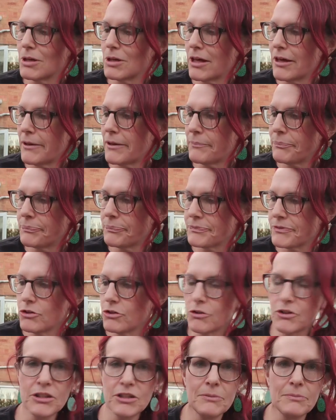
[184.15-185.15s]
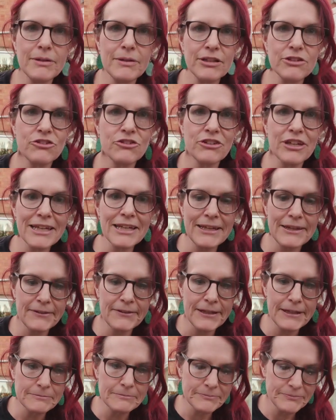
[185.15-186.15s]
um, yogurty milkshakey
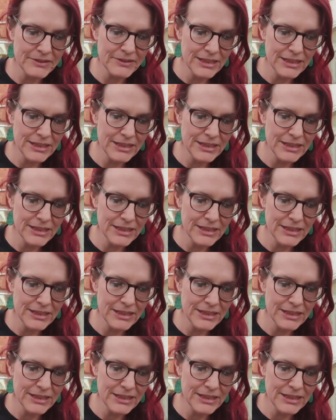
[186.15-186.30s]
thing.